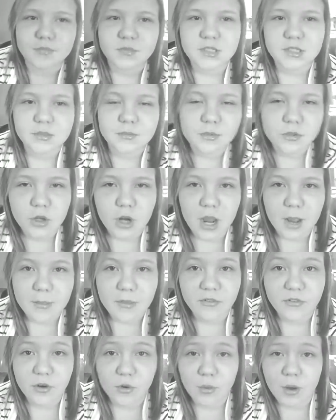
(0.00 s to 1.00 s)
subscribe
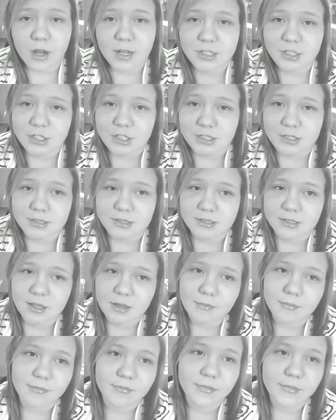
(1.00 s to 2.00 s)
if you're watching.
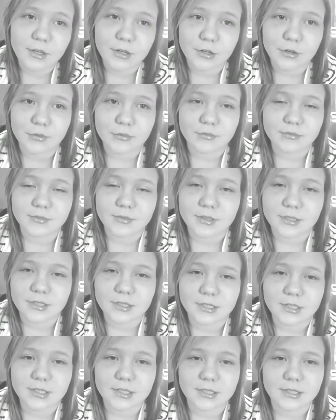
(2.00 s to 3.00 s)
And, you know,
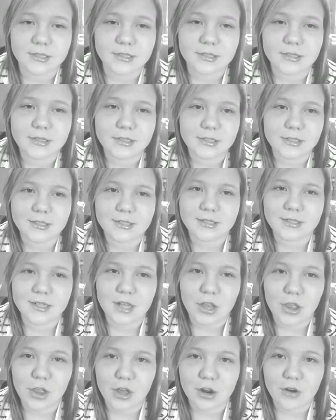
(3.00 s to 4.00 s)
there's just
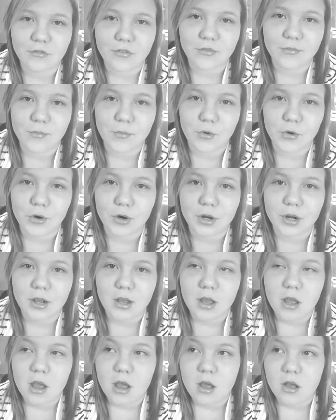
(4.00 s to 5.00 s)
a lot of more
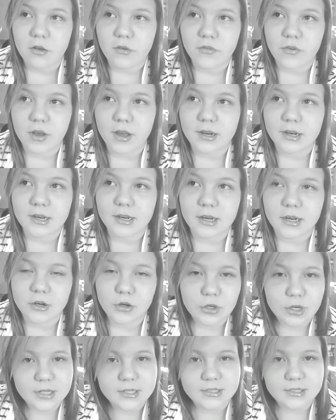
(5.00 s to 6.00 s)
fun and
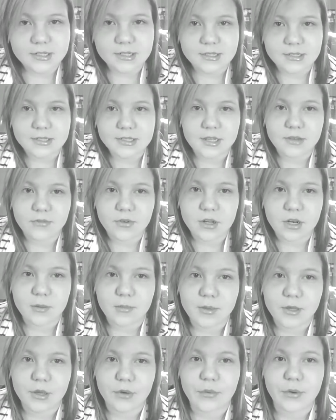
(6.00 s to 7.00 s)
interesting stuff going to
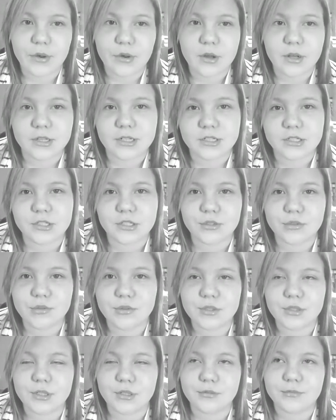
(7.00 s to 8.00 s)
be going on here
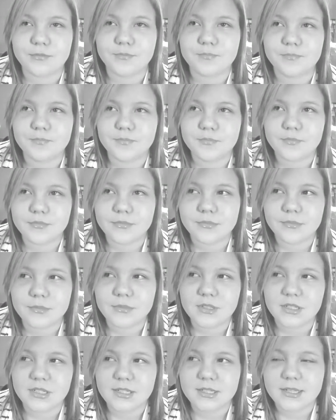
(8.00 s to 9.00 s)
soon. So
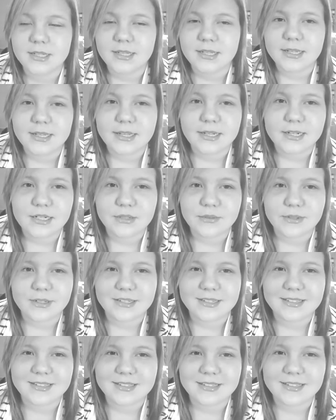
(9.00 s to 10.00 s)

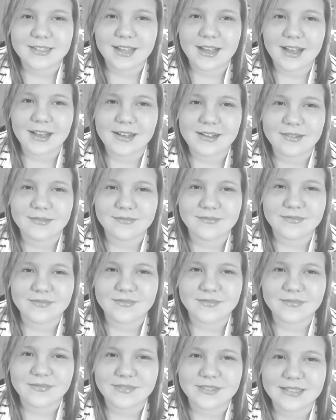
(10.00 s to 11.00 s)
anyways,
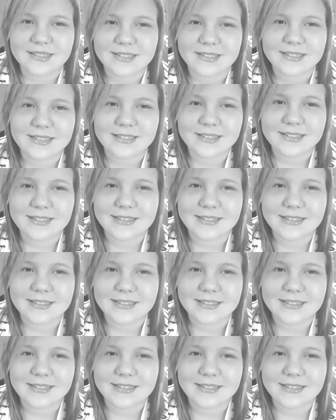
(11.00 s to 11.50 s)
this